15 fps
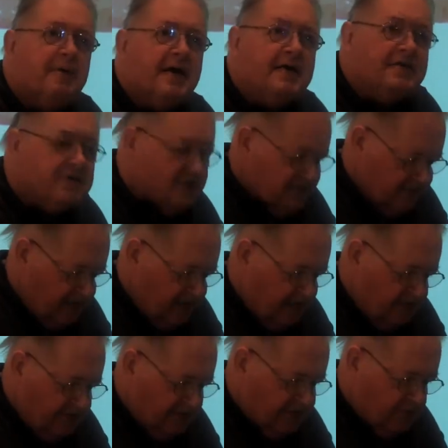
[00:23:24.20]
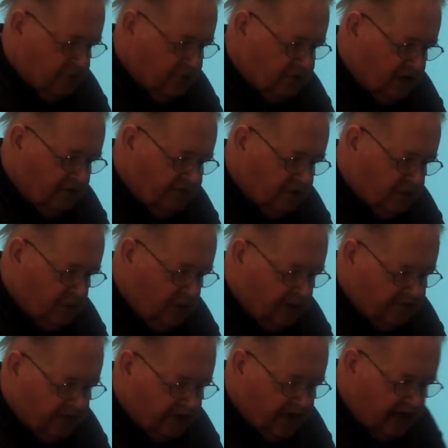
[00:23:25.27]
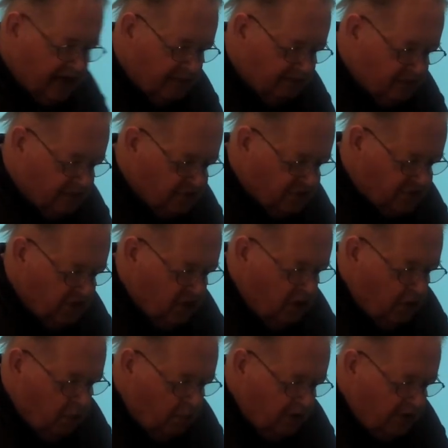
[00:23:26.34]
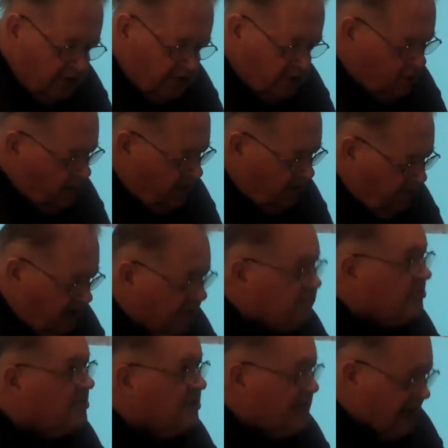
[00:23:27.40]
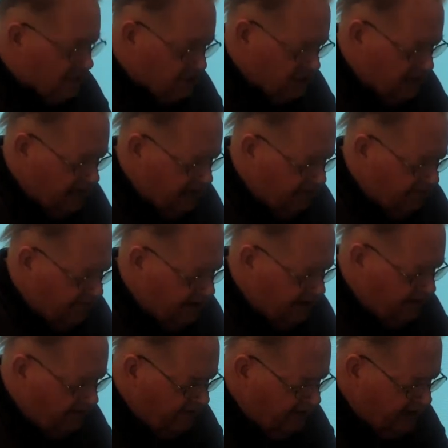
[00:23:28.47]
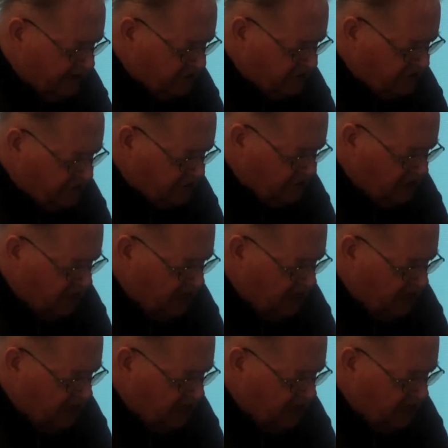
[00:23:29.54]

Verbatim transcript: space. This used over 200 cables with 1,200 attached light flashes,